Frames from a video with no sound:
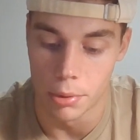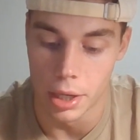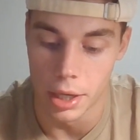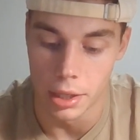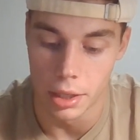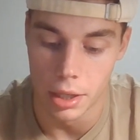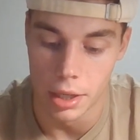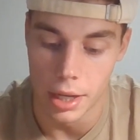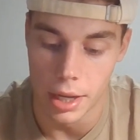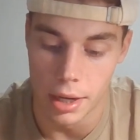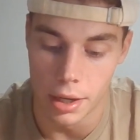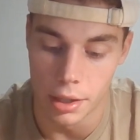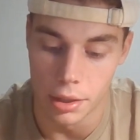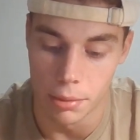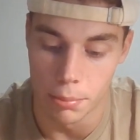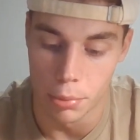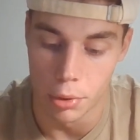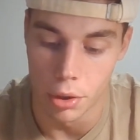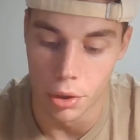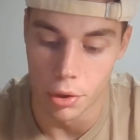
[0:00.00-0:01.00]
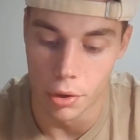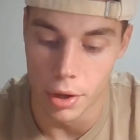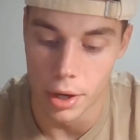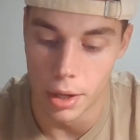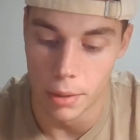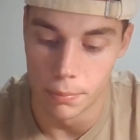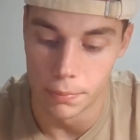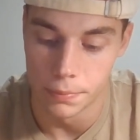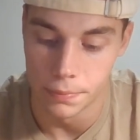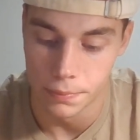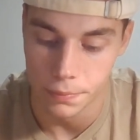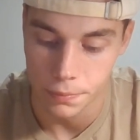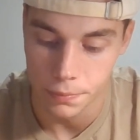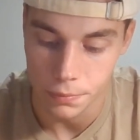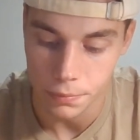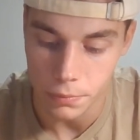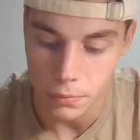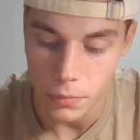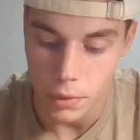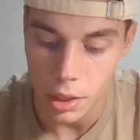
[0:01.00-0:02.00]
ranked cadet in the program.
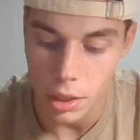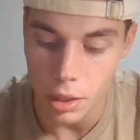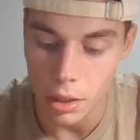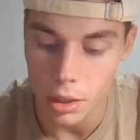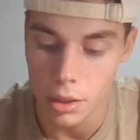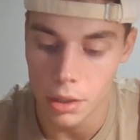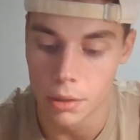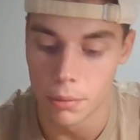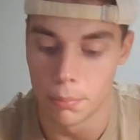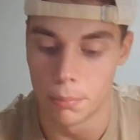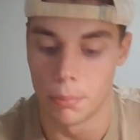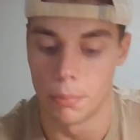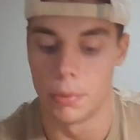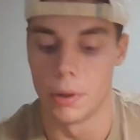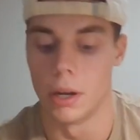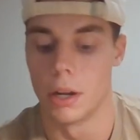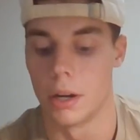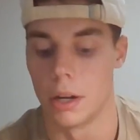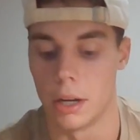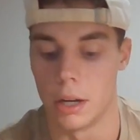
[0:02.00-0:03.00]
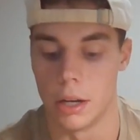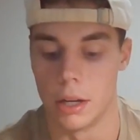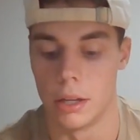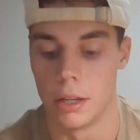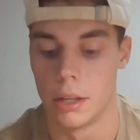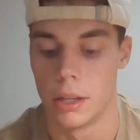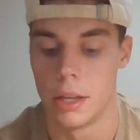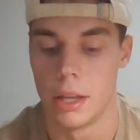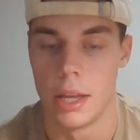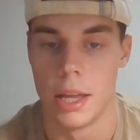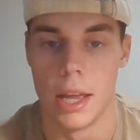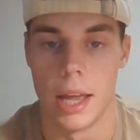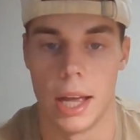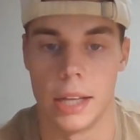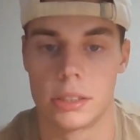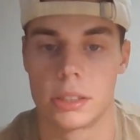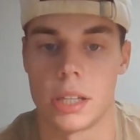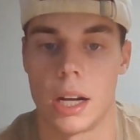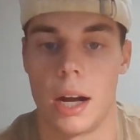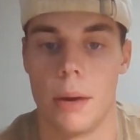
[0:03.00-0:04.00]
But
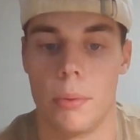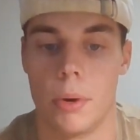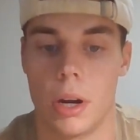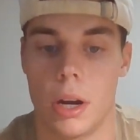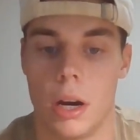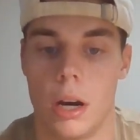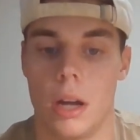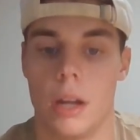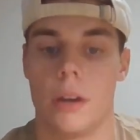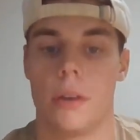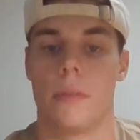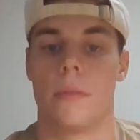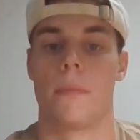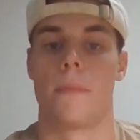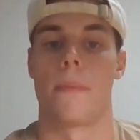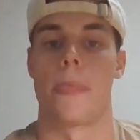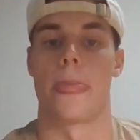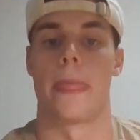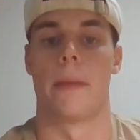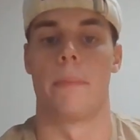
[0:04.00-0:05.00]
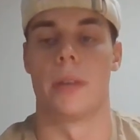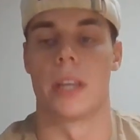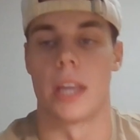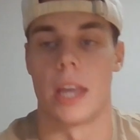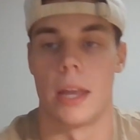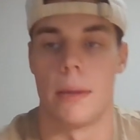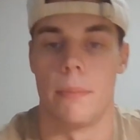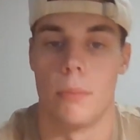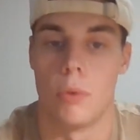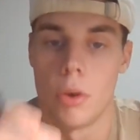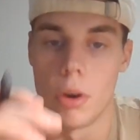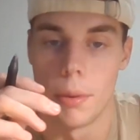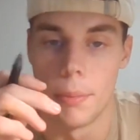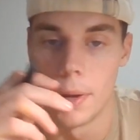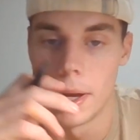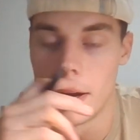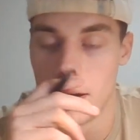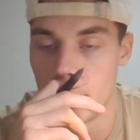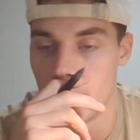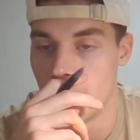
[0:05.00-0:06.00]
as time went on, it became more
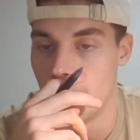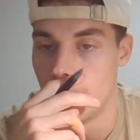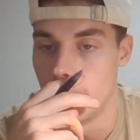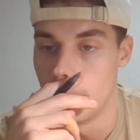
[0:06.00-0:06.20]
about